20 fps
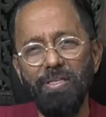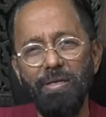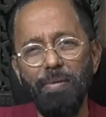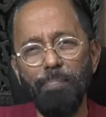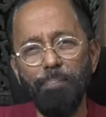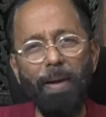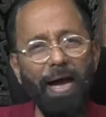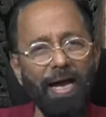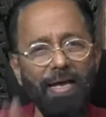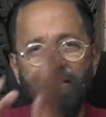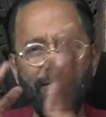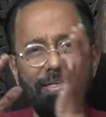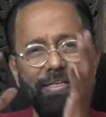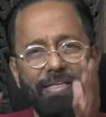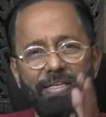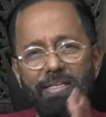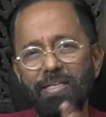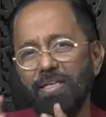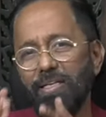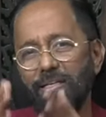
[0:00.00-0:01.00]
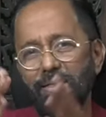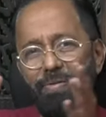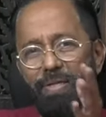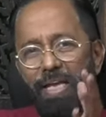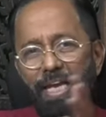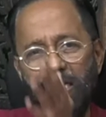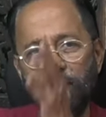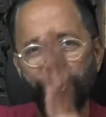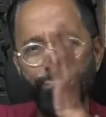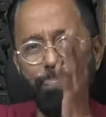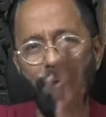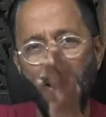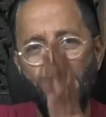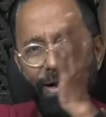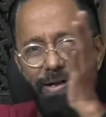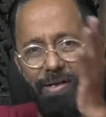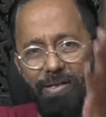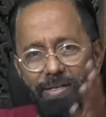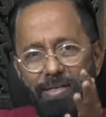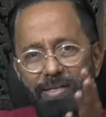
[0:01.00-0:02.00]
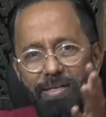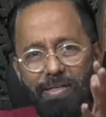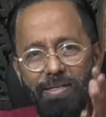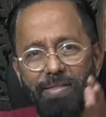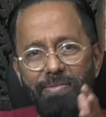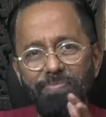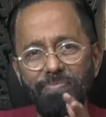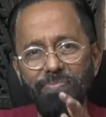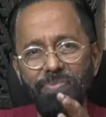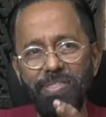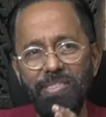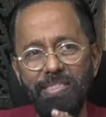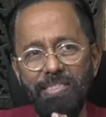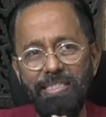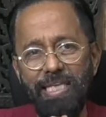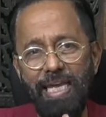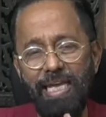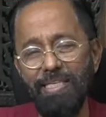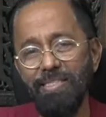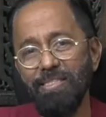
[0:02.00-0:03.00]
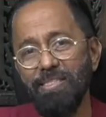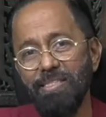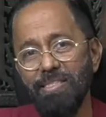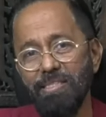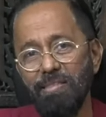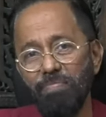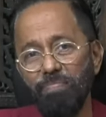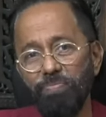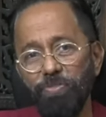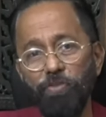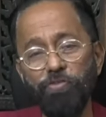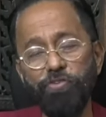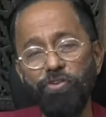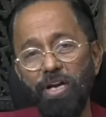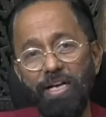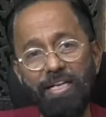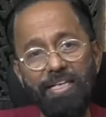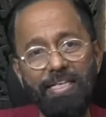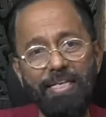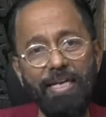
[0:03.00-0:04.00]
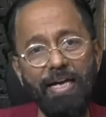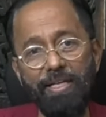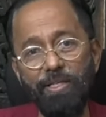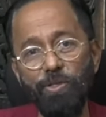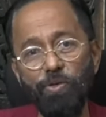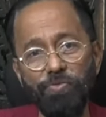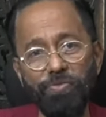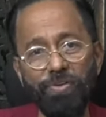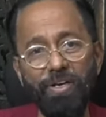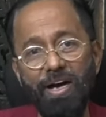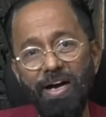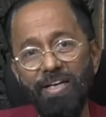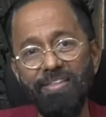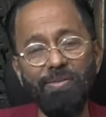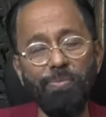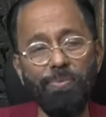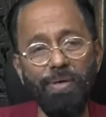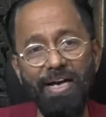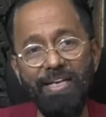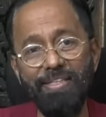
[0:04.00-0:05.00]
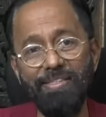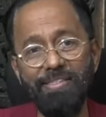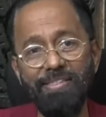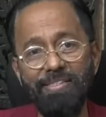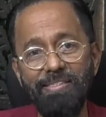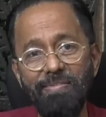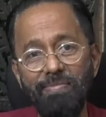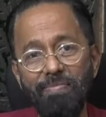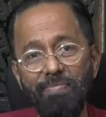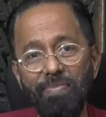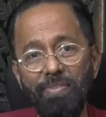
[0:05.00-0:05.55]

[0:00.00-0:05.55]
parallel hate park takes the front line of an otherwise